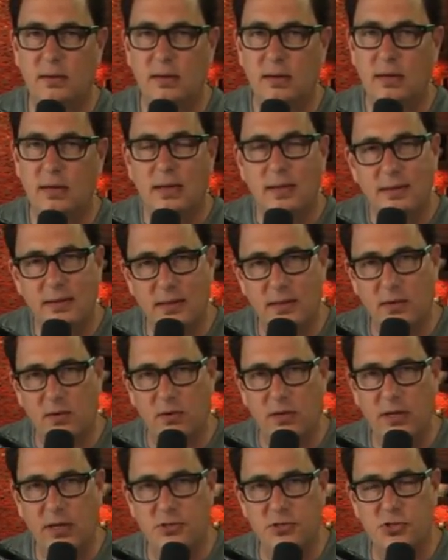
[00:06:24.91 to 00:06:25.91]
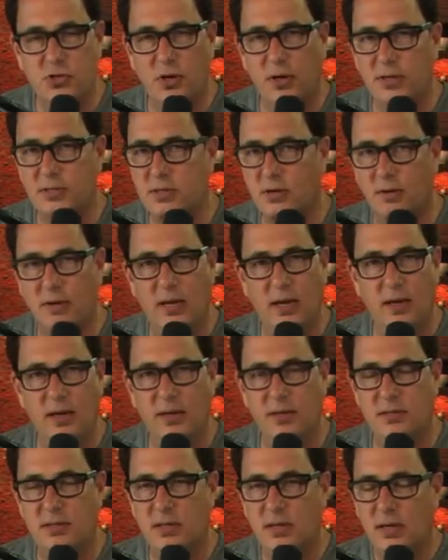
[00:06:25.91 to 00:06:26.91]
Um, the little kids trying to sell
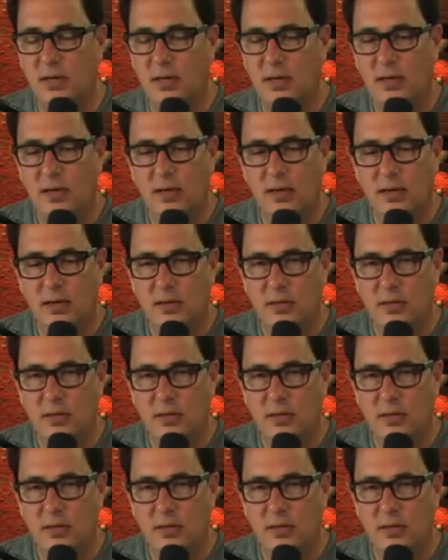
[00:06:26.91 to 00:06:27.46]
candies. Chicle.